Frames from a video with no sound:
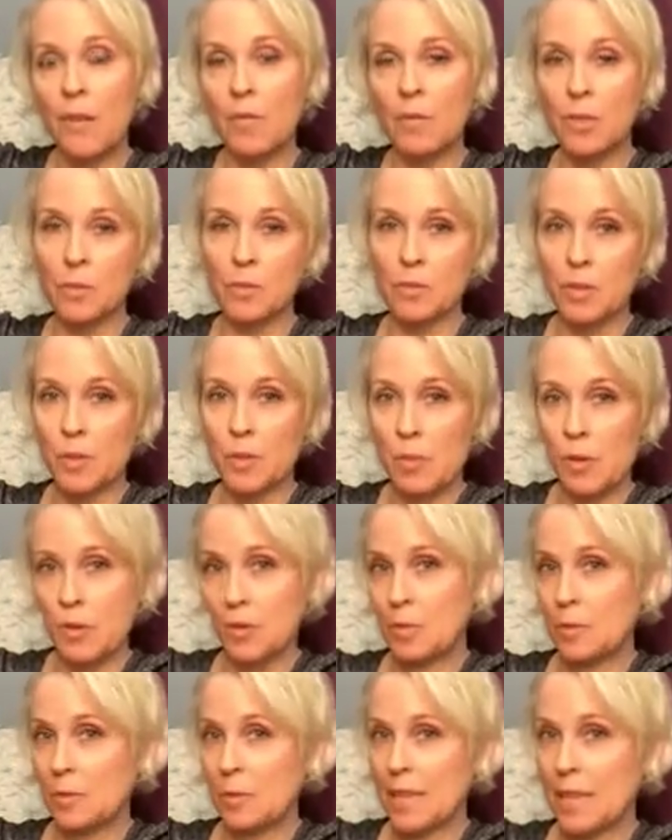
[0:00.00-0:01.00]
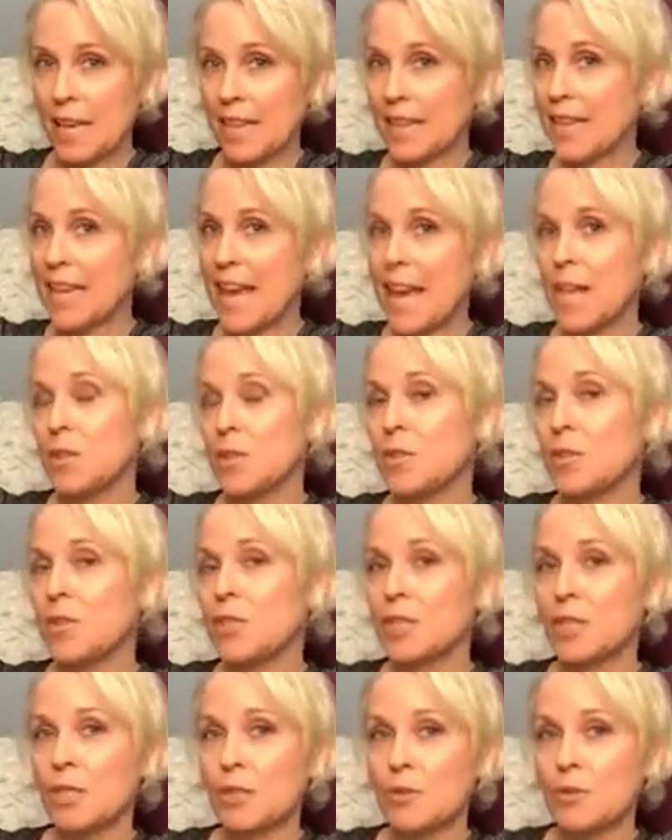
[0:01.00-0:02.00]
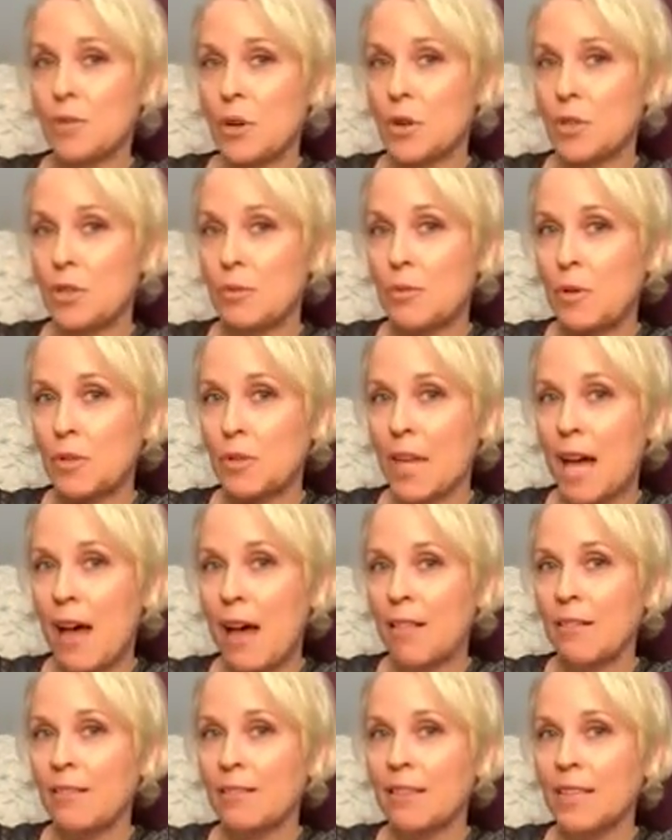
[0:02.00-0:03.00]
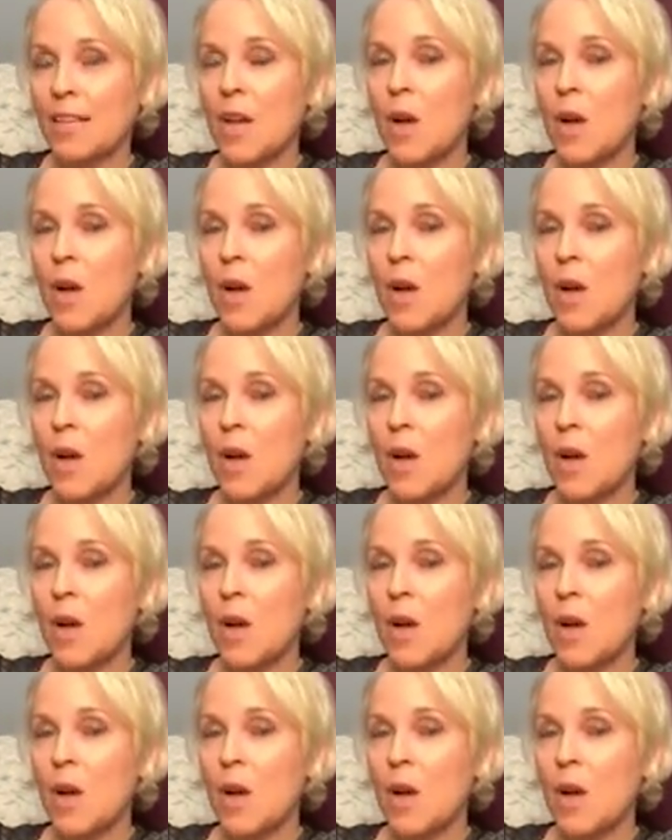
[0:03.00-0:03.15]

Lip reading: which was supposed to be like the entrance to the Roach Motel,